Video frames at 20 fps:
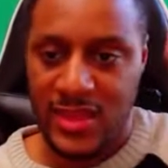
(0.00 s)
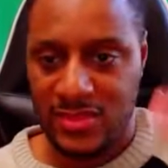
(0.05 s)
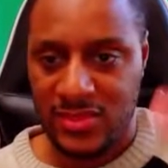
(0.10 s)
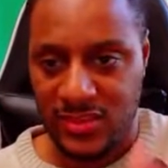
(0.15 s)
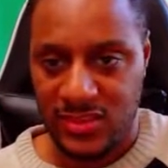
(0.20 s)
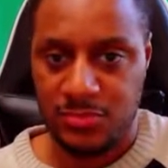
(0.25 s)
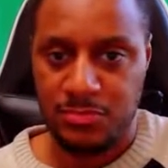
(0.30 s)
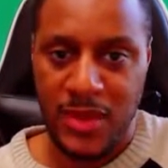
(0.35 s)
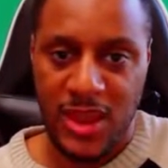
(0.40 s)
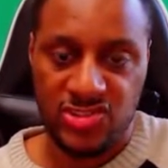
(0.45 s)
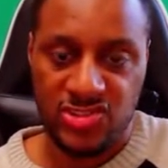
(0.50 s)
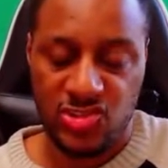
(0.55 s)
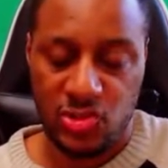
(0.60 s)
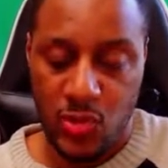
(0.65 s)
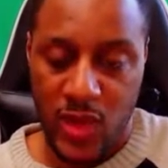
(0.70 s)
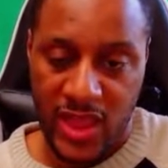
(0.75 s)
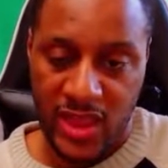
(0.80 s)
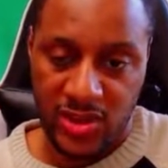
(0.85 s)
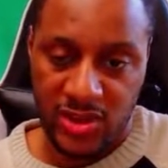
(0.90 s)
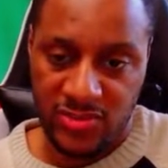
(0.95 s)
This page is
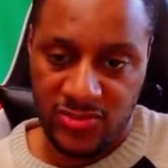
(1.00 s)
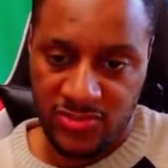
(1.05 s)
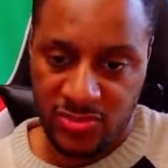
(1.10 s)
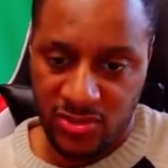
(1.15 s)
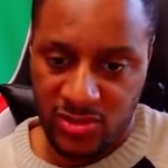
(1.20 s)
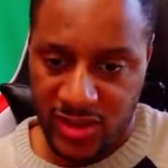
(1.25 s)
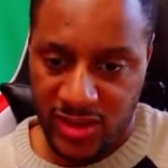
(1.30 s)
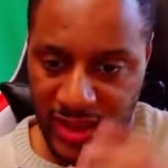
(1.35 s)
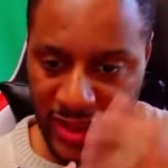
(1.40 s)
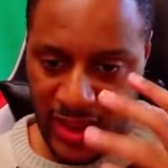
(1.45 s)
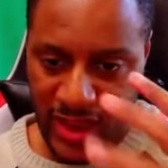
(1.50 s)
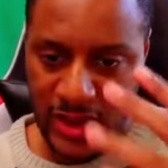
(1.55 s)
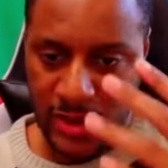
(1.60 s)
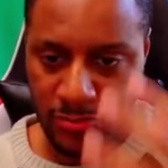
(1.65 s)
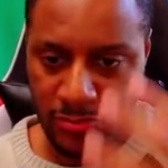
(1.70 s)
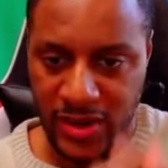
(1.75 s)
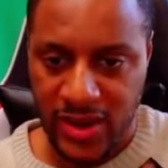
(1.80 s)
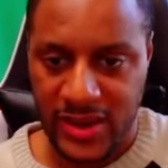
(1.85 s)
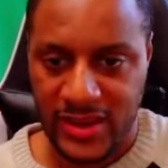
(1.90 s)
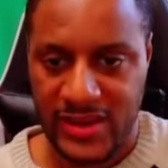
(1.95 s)
quite good for kind of
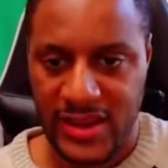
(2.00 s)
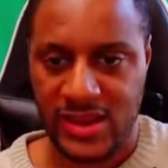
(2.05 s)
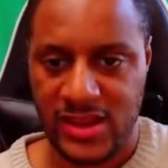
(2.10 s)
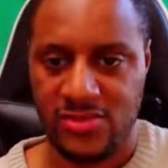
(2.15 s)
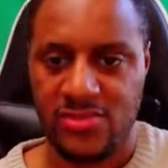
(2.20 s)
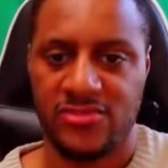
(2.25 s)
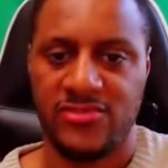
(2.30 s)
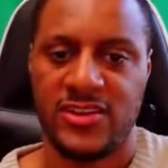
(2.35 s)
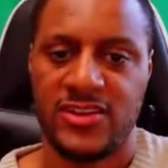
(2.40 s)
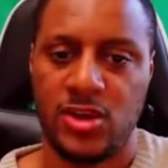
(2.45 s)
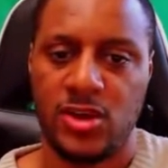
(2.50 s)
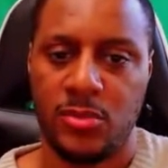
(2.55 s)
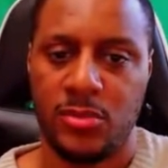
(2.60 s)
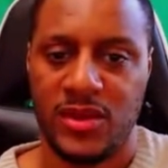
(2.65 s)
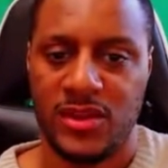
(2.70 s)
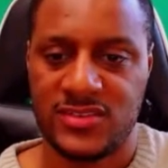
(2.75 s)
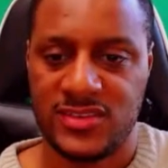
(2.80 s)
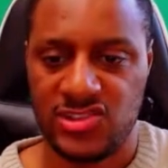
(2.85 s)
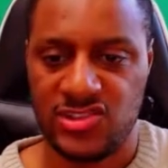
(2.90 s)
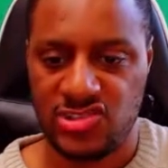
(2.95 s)
breaking down everything though, but
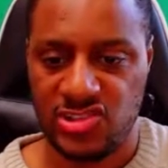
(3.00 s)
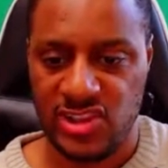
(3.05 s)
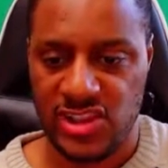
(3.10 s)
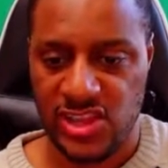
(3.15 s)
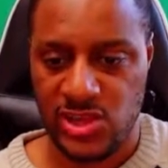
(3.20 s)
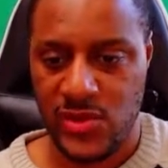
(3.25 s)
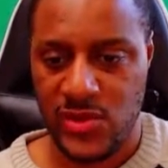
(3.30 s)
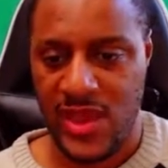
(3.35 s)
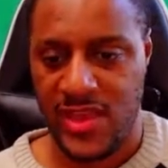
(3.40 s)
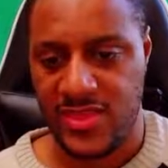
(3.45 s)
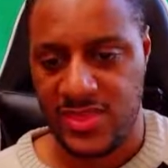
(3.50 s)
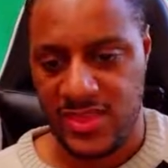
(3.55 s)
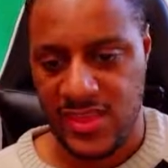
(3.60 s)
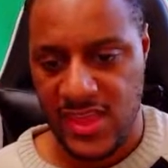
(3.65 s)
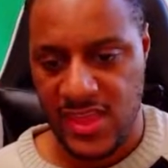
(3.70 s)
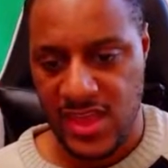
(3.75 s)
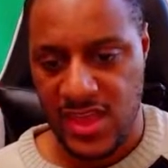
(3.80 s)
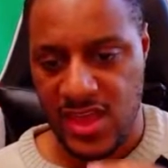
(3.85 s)
essentially you get the